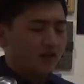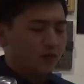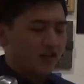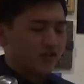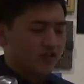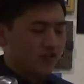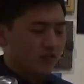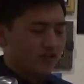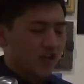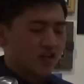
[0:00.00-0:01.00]
reached into a
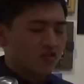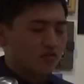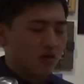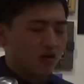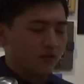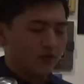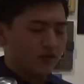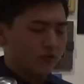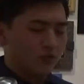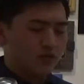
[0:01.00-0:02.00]
desk drawer and
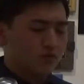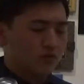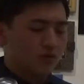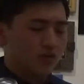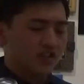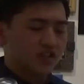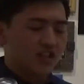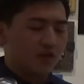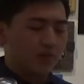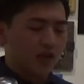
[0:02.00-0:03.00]
withdrew a sheet
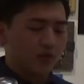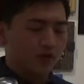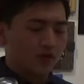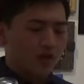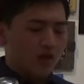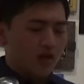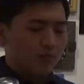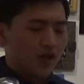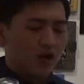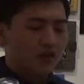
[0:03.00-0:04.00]
of paper,
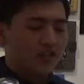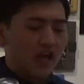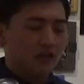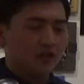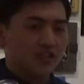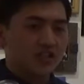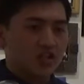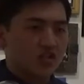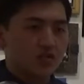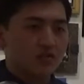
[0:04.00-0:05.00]
pale yellow and
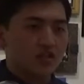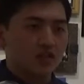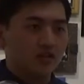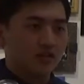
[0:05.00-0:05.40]
tissue thin.